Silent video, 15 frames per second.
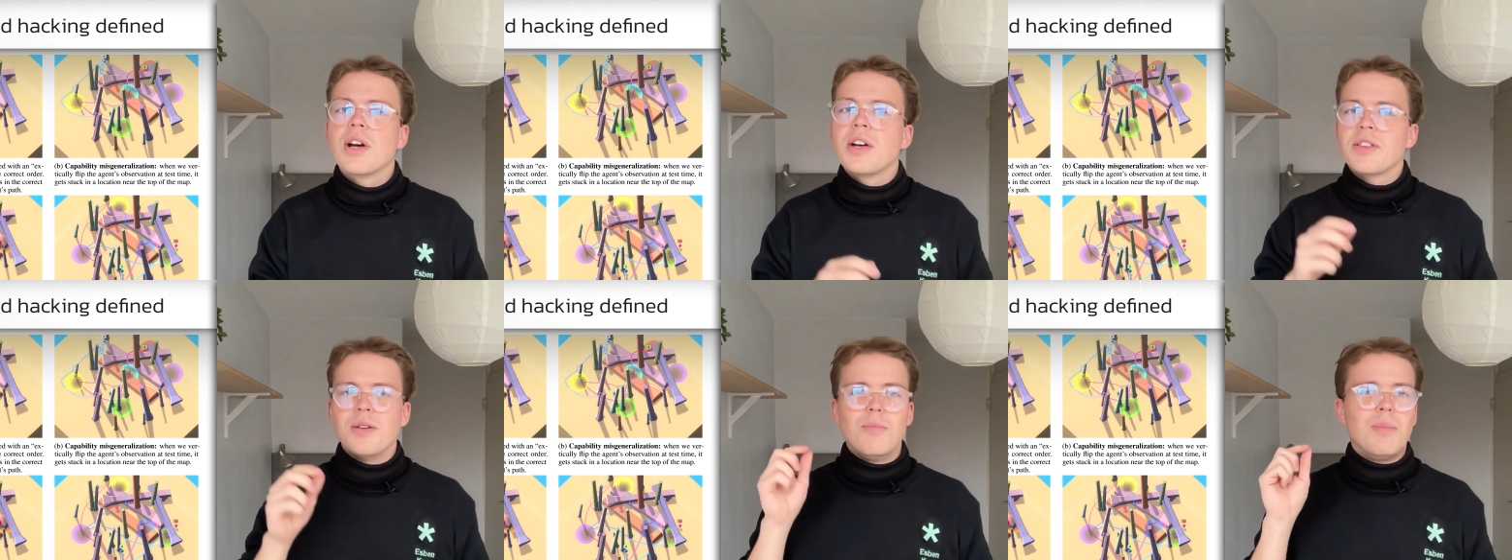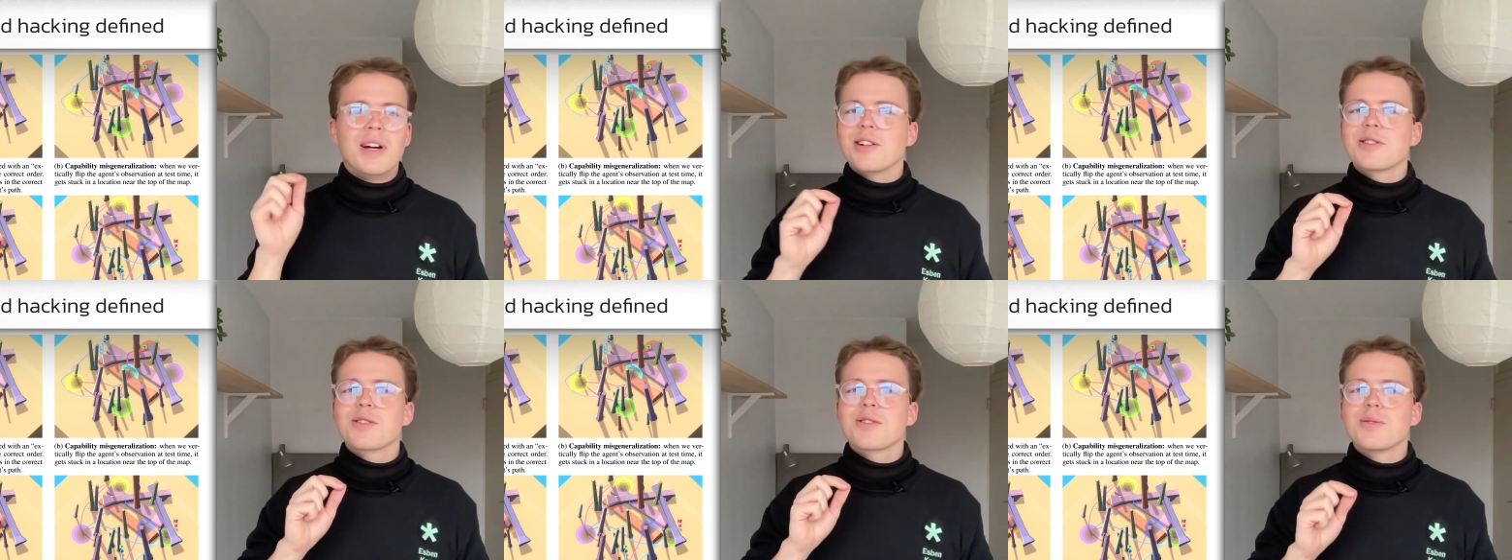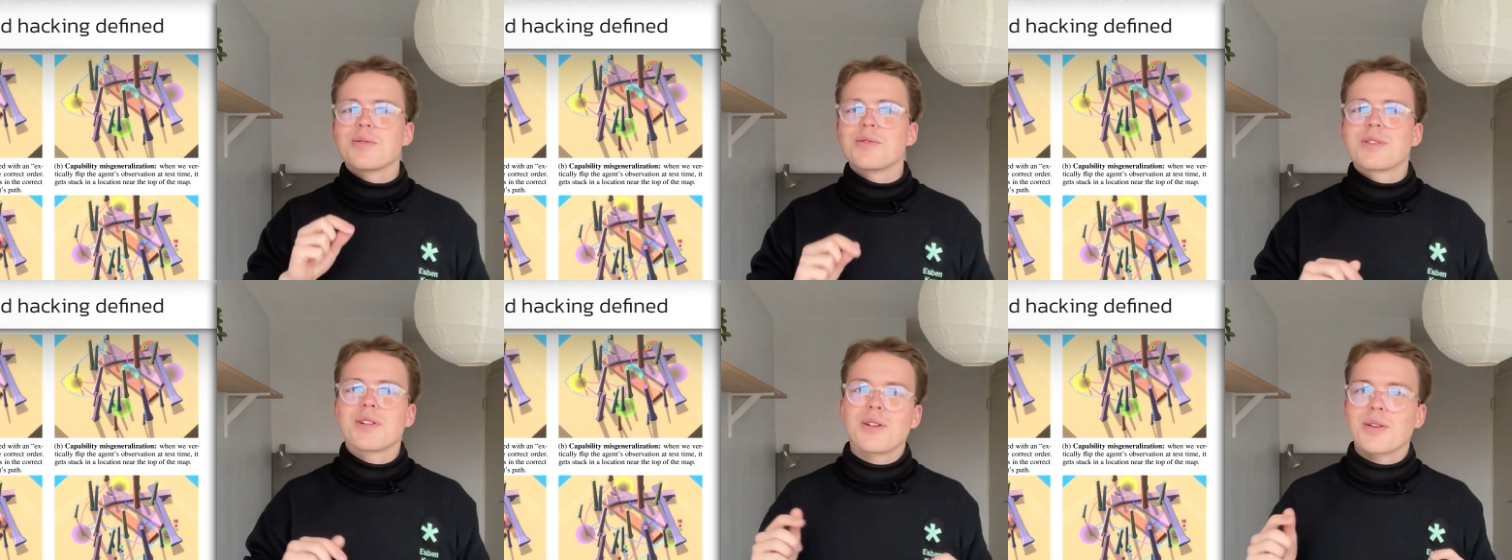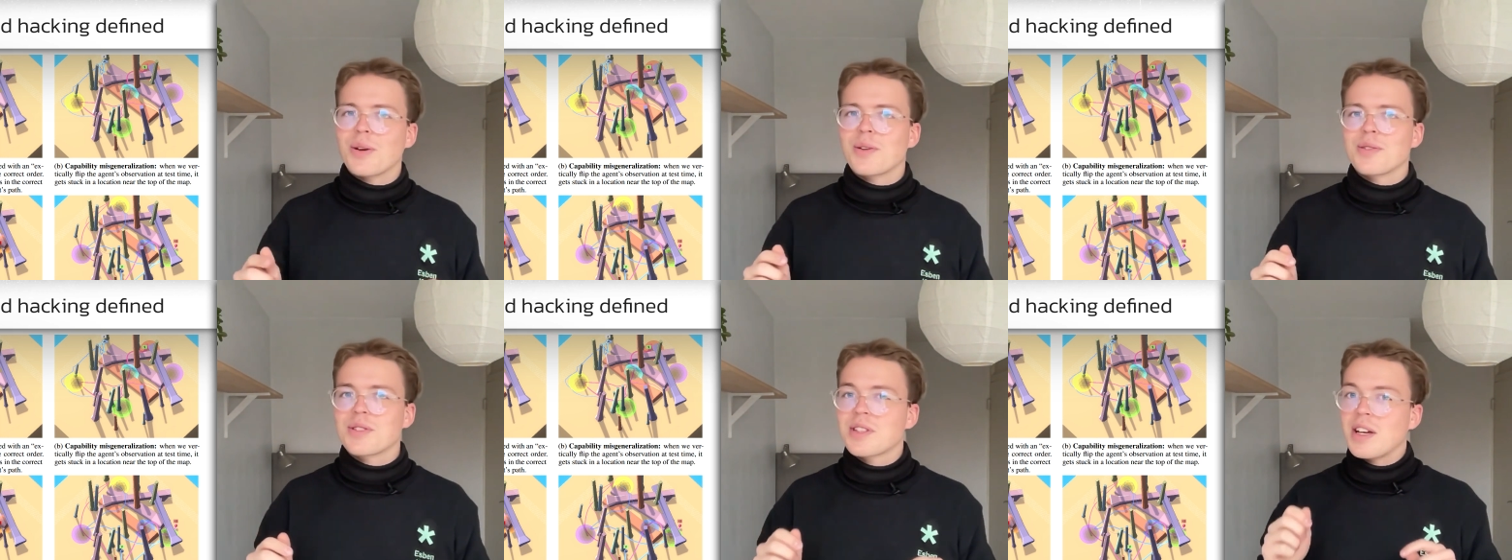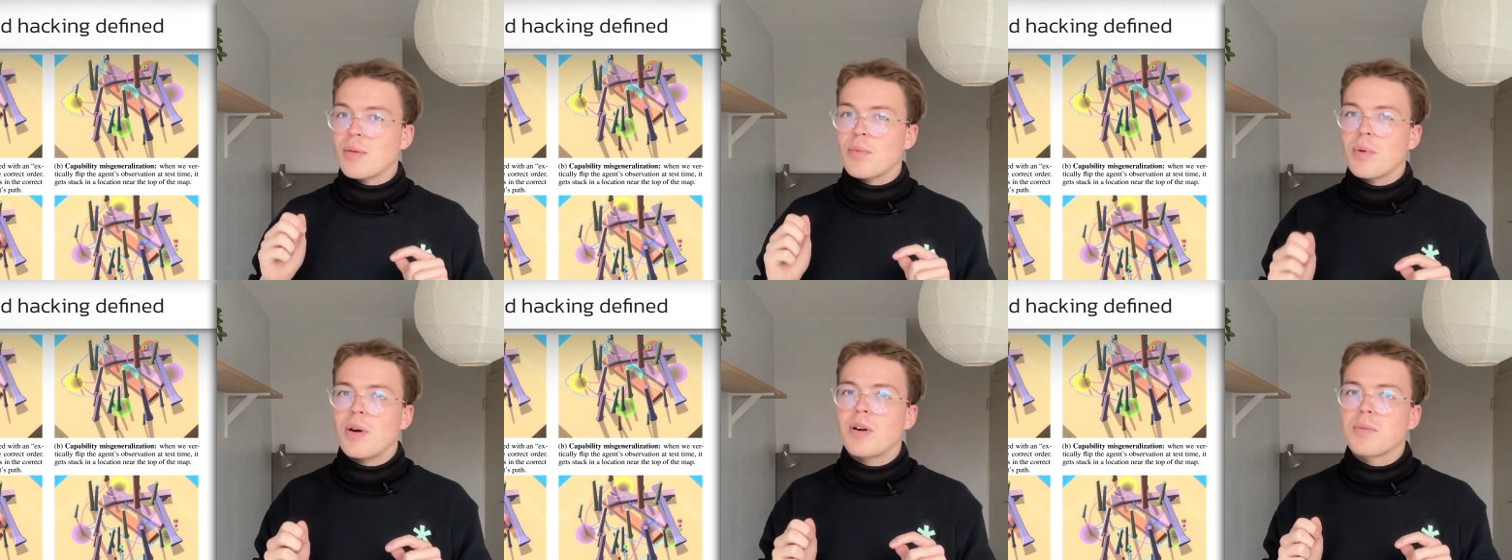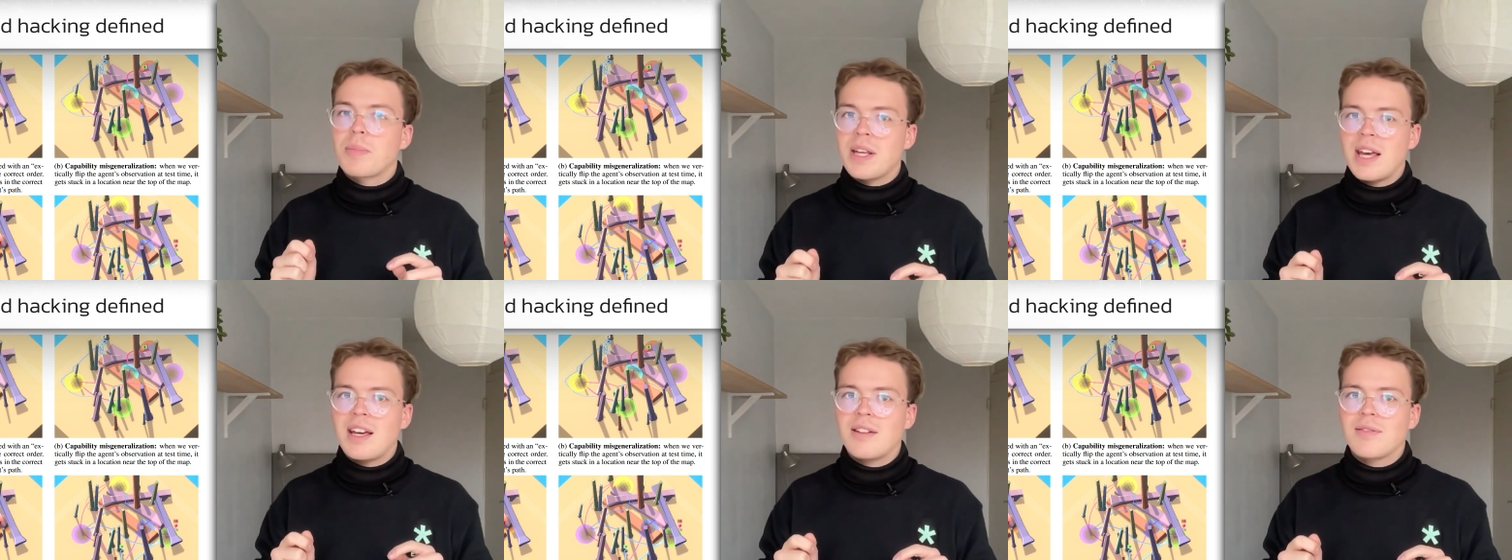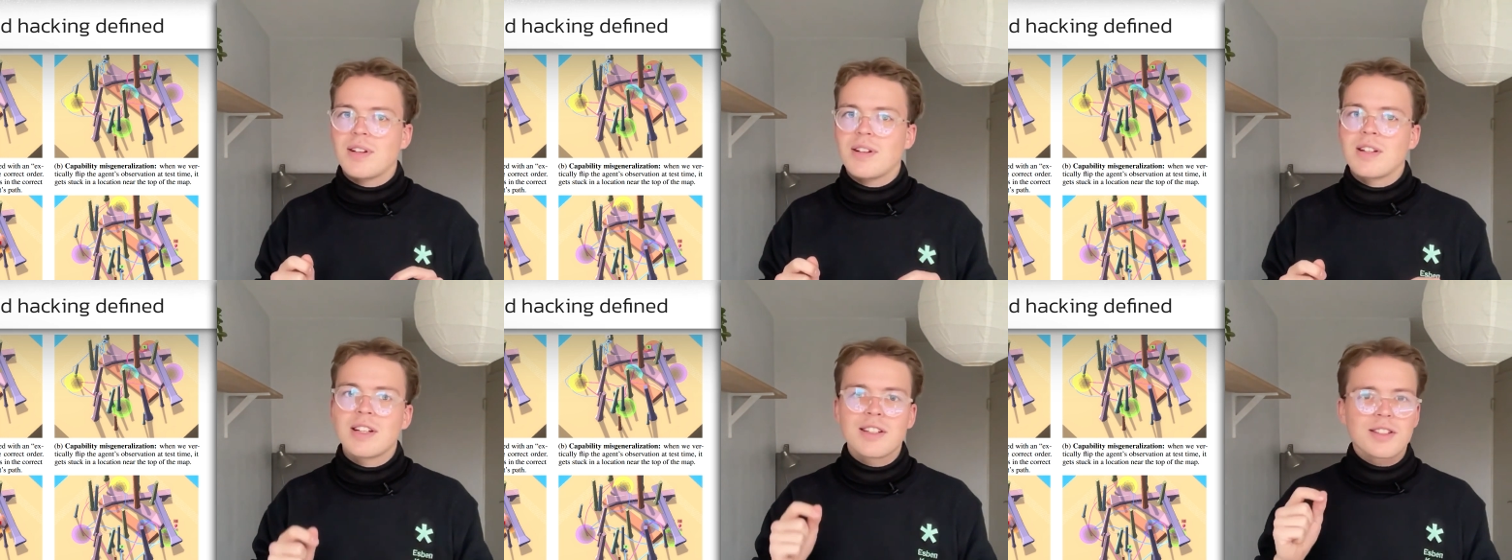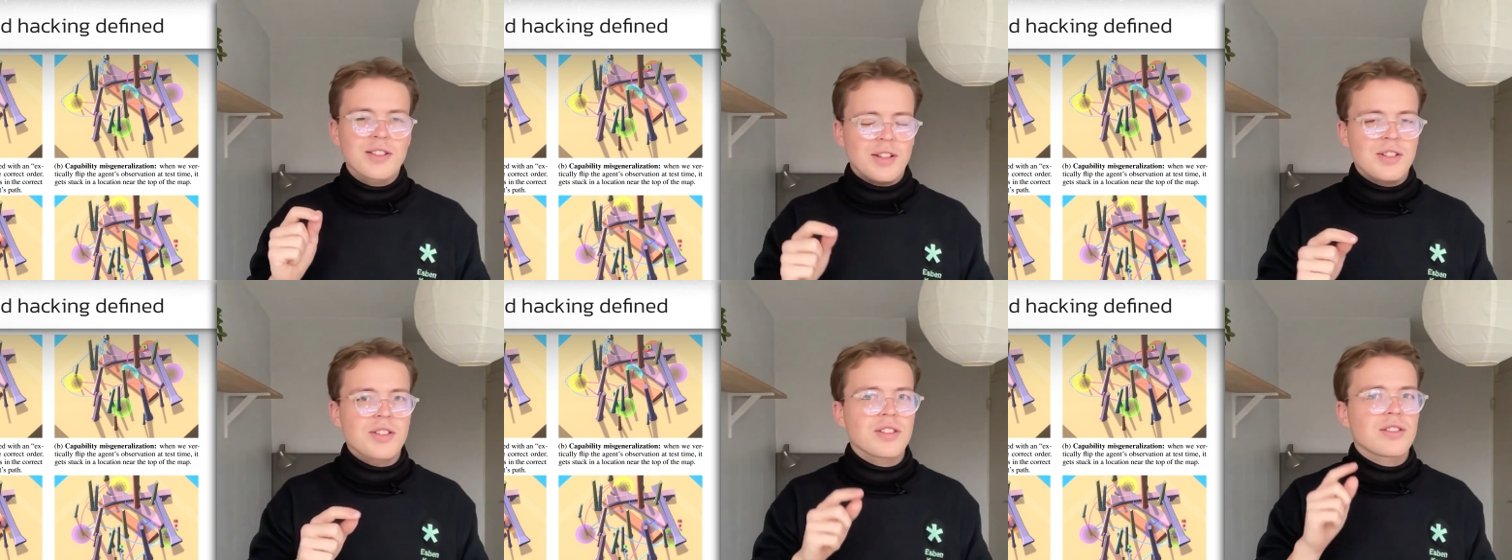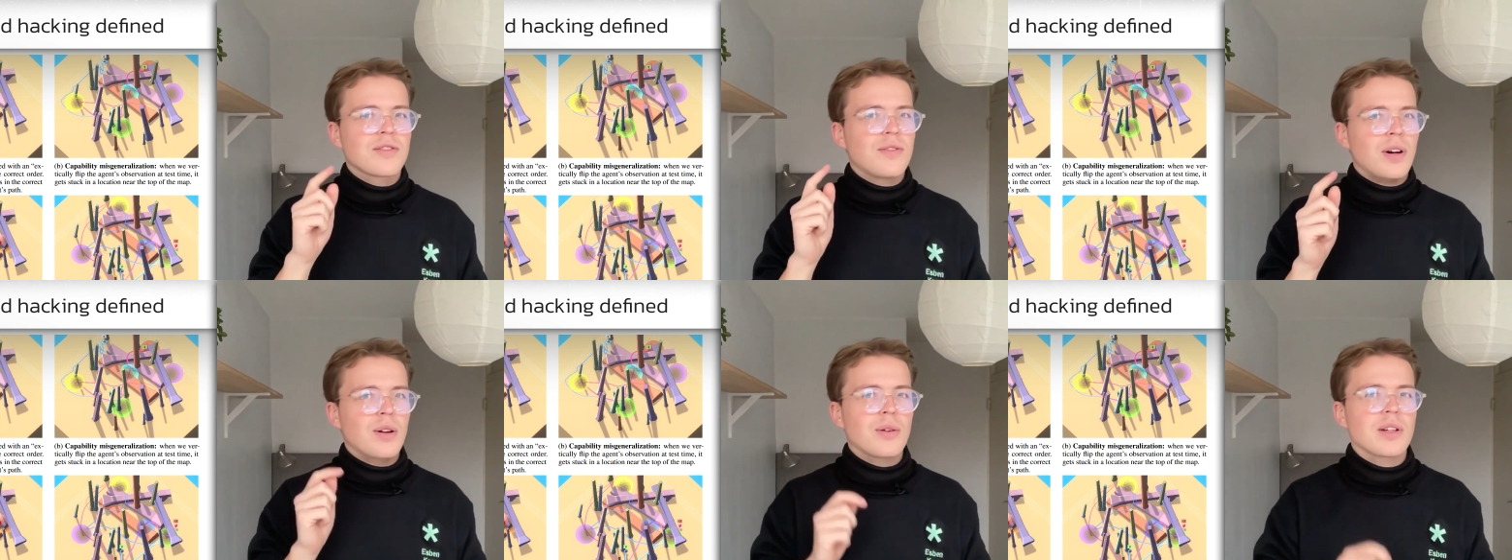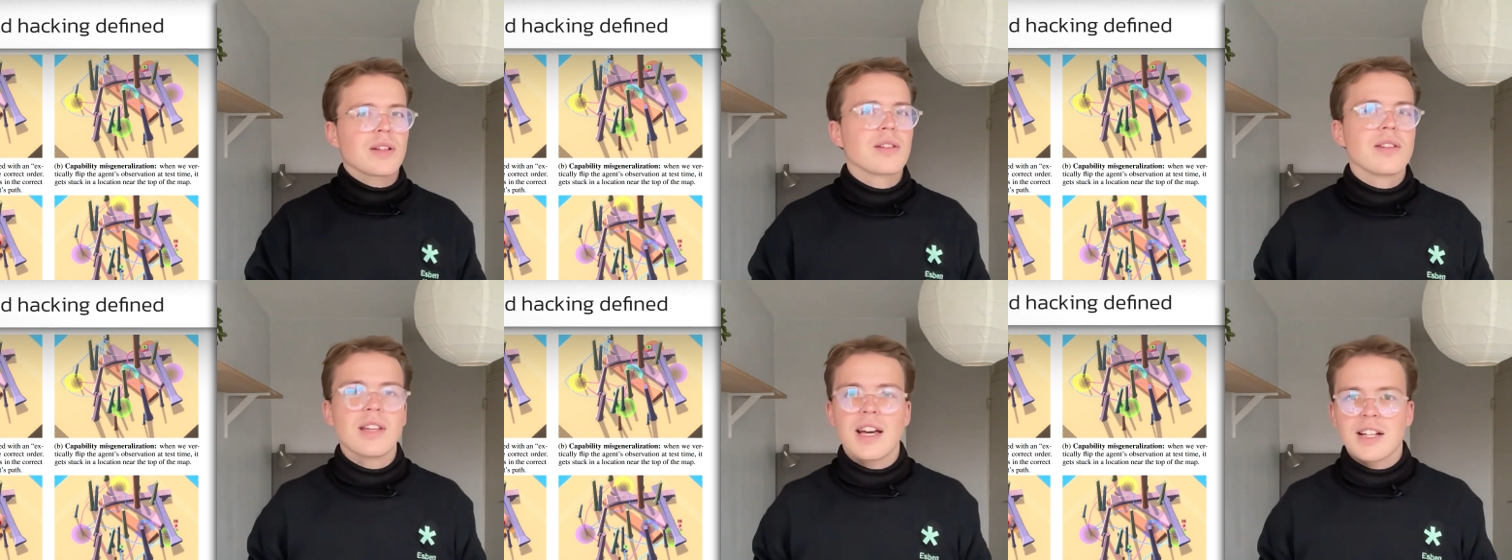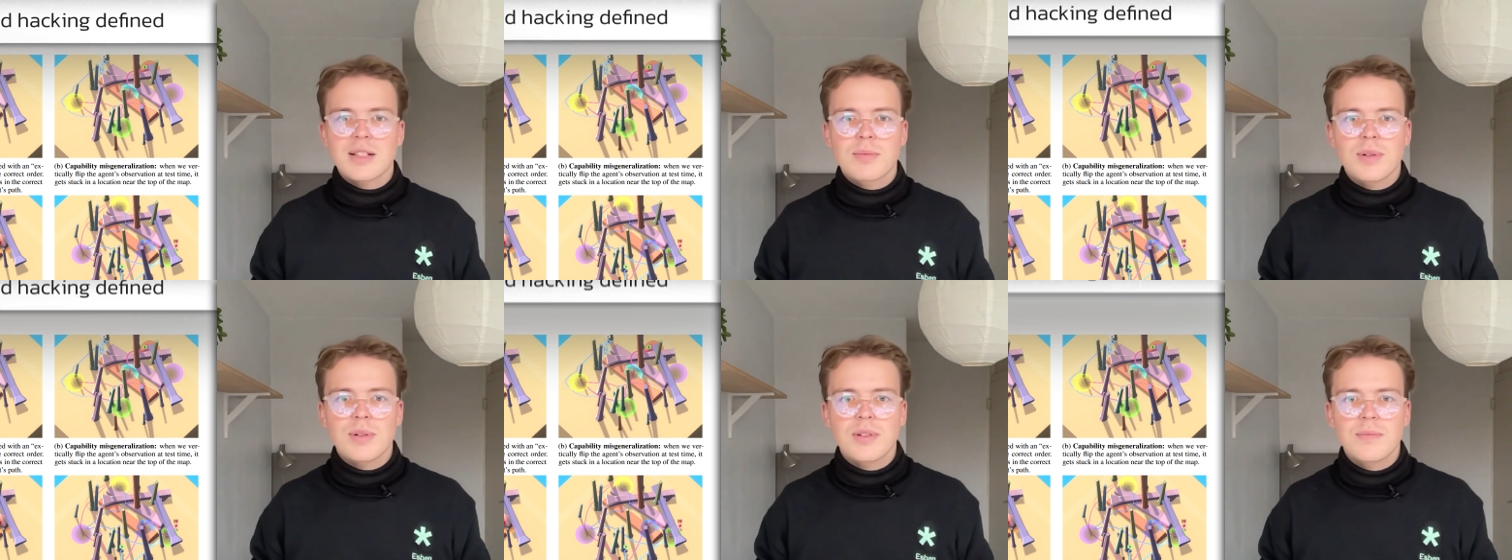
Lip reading: the model student learns a wrong behavior, such as following the expert.